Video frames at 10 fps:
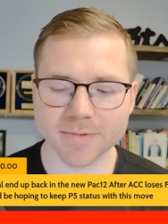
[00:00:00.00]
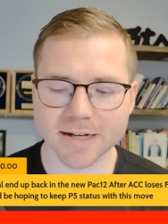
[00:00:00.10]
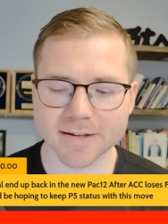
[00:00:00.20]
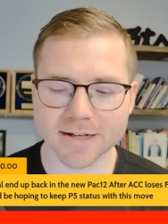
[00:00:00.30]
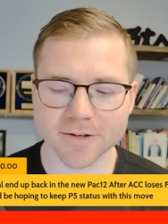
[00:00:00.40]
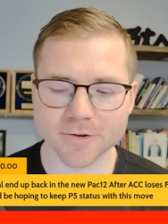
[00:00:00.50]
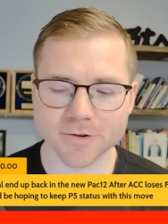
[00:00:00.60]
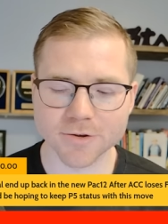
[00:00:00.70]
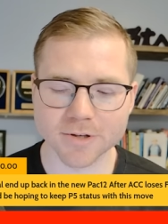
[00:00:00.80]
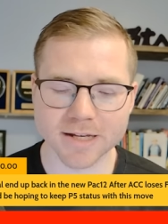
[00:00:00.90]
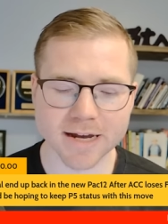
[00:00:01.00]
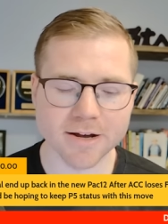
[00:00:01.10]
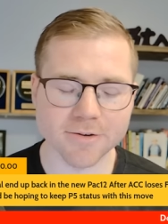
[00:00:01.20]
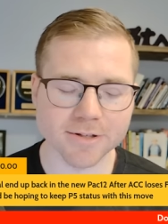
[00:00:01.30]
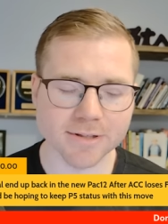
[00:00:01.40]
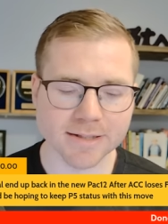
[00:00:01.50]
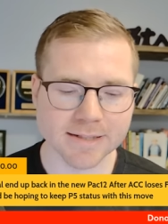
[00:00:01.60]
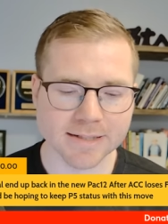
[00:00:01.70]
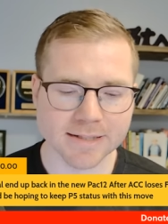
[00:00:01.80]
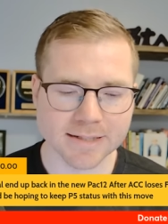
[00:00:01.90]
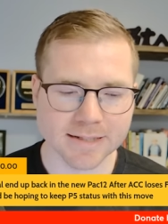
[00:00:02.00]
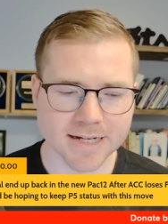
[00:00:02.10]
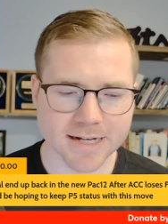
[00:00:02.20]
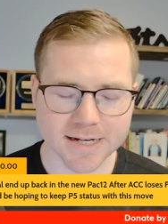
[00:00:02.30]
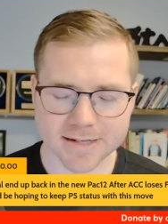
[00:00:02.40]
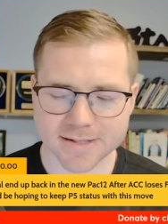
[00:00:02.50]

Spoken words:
that could turn Cal and